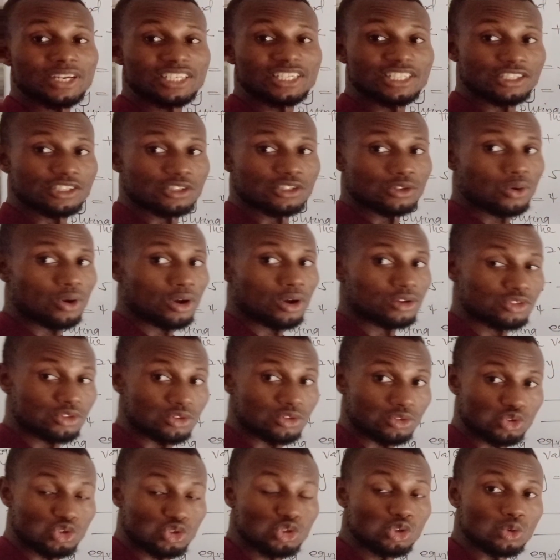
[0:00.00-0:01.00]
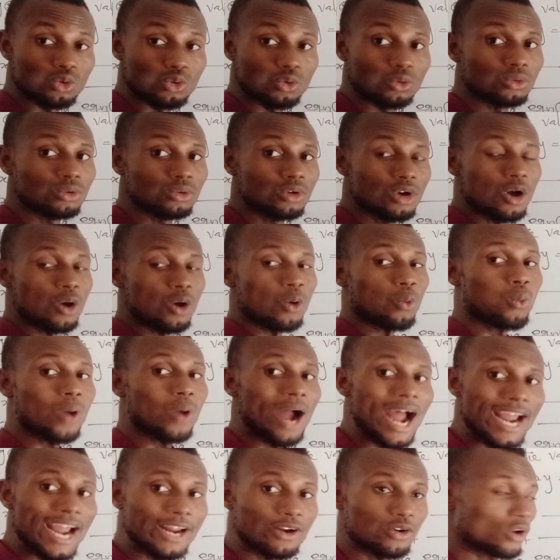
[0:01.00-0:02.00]
which is equal to 2,
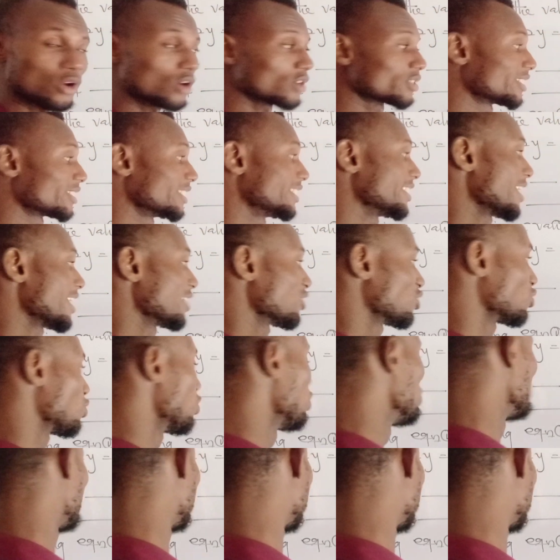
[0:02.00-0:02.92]
why not just go